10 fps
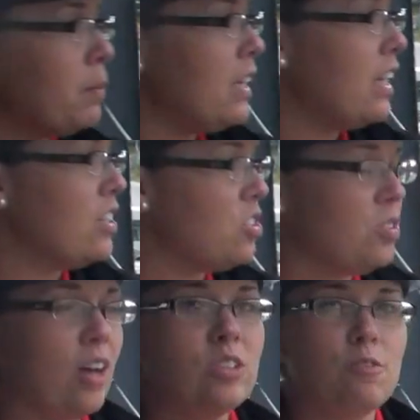completed in
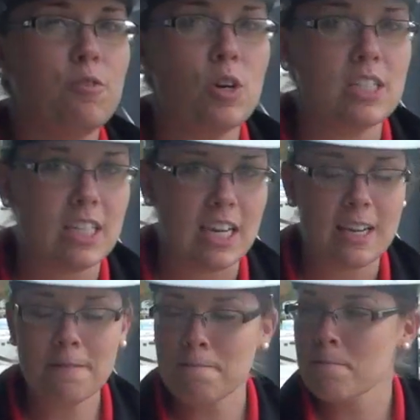
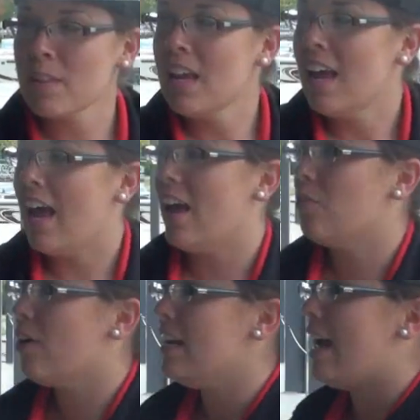2014.
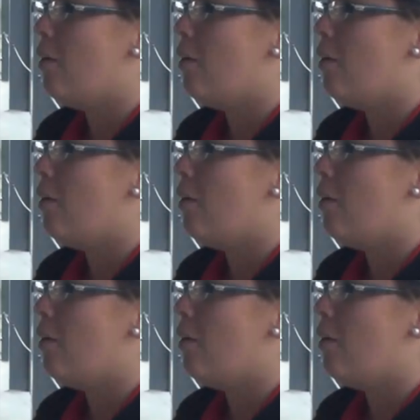And right